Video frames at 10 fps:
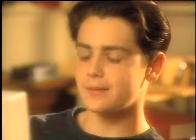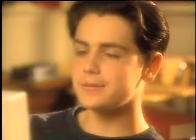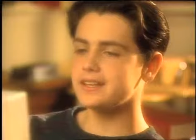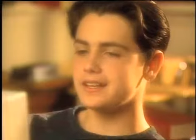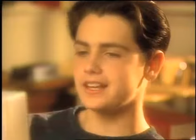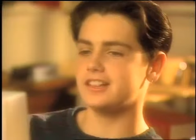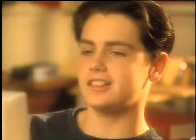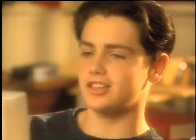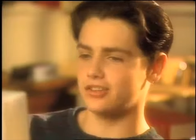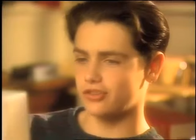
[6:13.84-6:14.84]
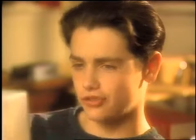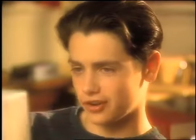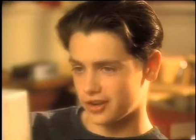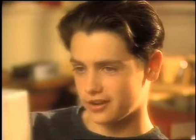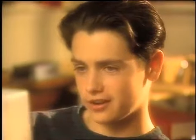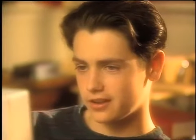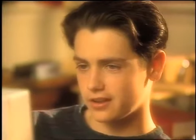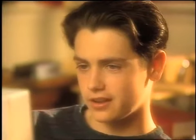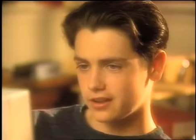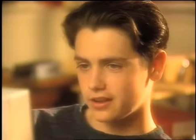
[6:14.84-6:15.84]
Let me get this straight.
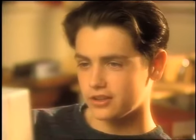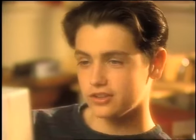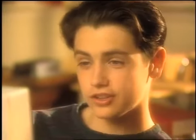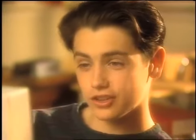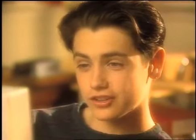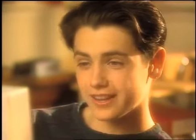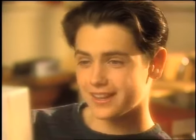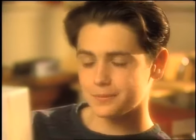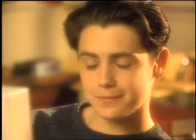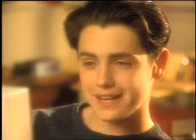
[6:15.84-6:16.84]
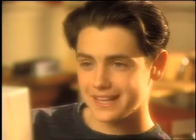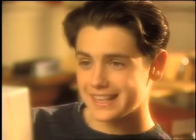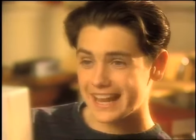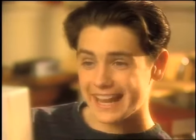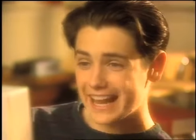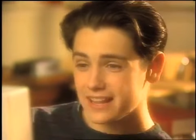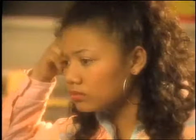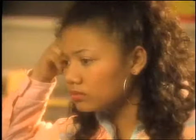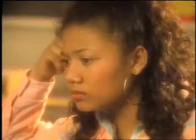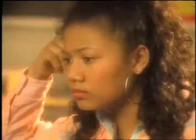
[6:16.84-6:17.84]
You're telling me that I can't
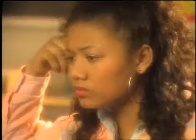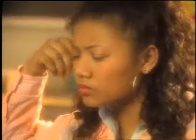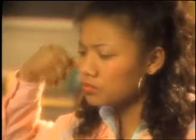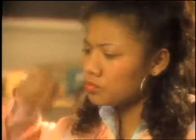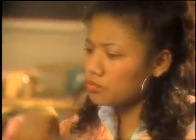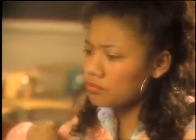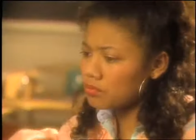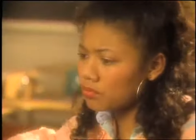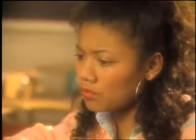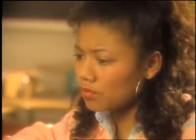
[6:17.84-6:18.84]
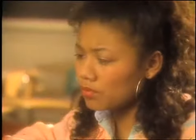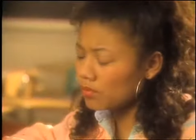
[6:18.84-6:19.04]
even make a copy of this science